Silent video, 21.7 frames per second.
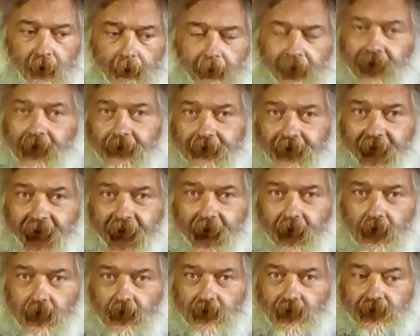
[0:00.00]
But if
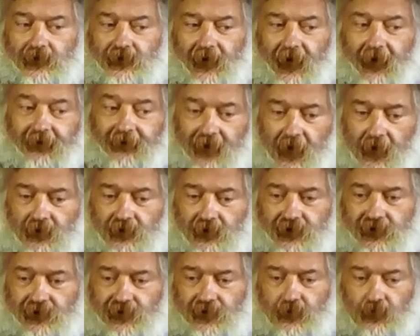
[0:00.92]

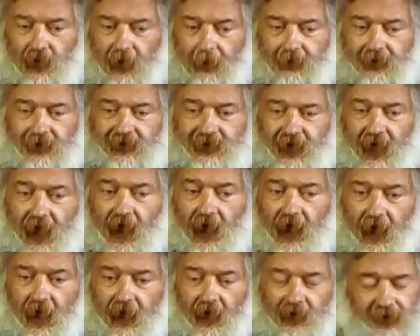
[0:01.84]
those weapons
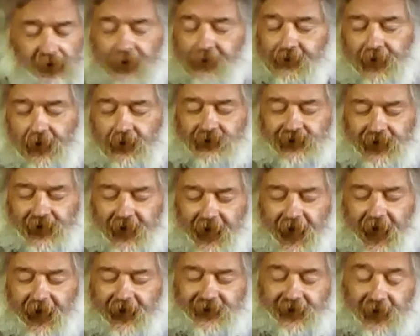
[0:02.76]
are, so if those
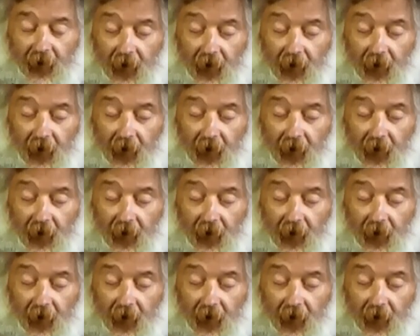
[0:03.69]
deacts